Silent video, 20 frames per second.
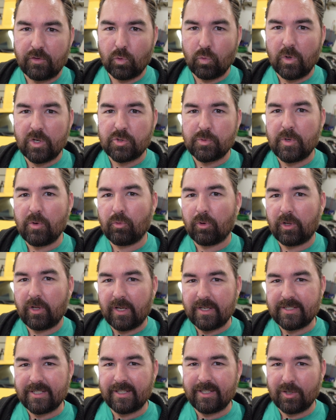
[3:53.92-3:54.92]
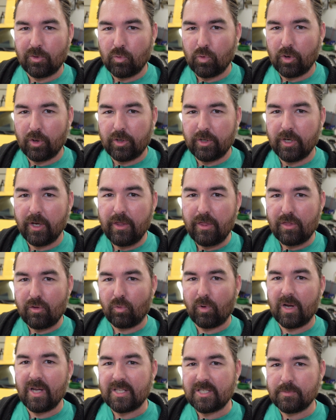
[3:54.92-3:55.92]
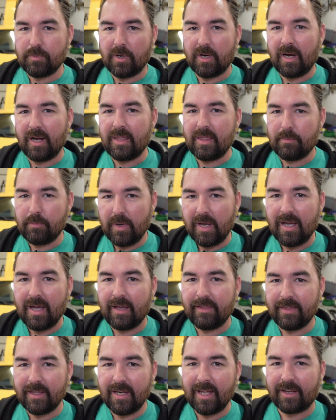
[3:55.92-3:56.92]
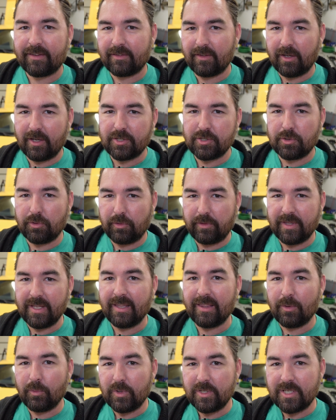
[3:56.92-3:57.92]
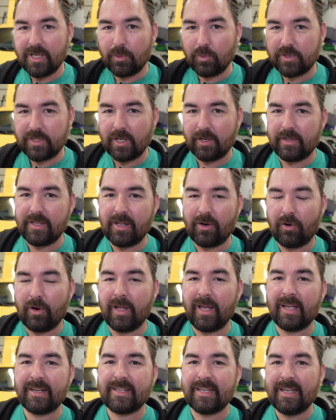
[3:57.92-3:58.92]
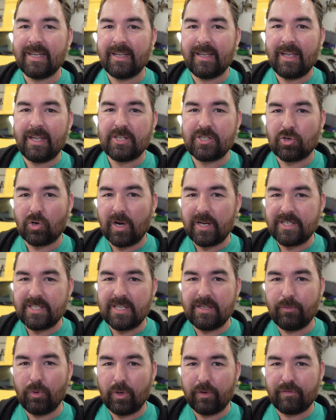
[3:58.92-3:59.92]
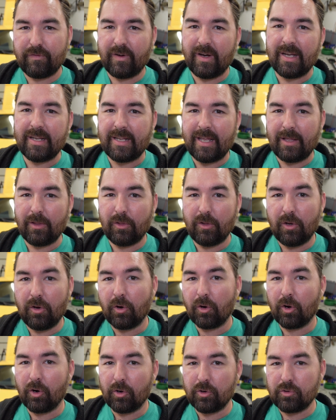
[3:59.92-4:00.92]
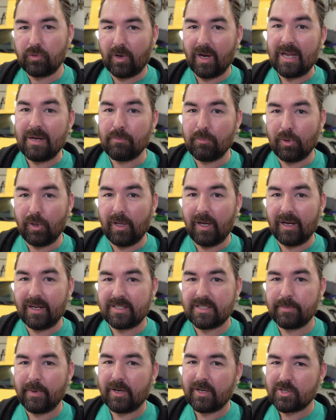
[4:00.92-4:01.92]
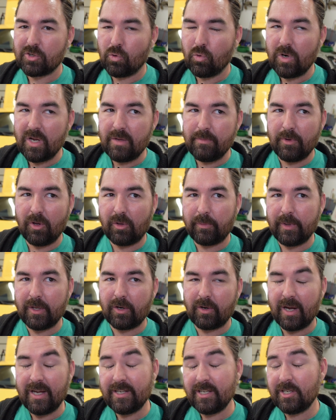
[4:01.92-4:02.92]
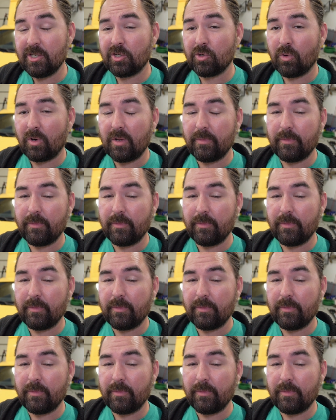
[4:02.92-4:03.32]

once we realized that there were good threads behind the bad, the next logical thing that we did was get on the internet and try and see if we could find a longer drain plug. It's about a 18 to 20